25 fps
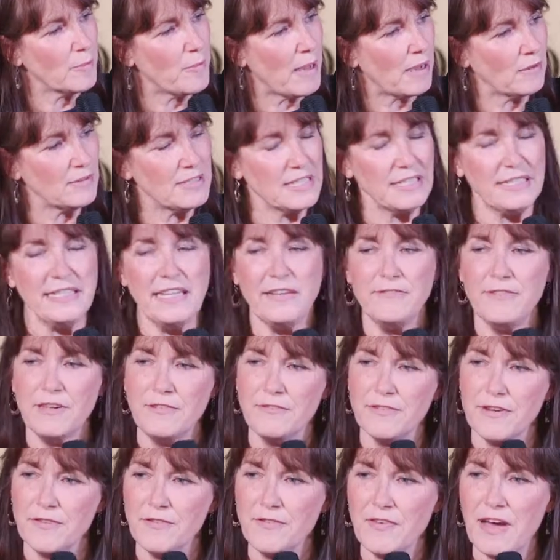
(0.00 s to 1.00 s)
about to live
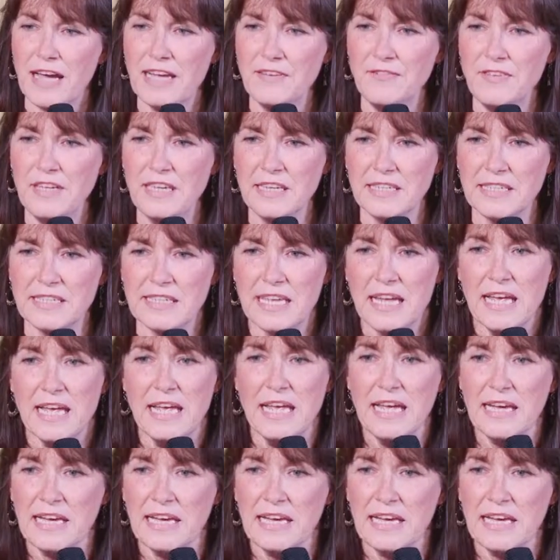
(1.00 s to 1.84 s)
in for five years.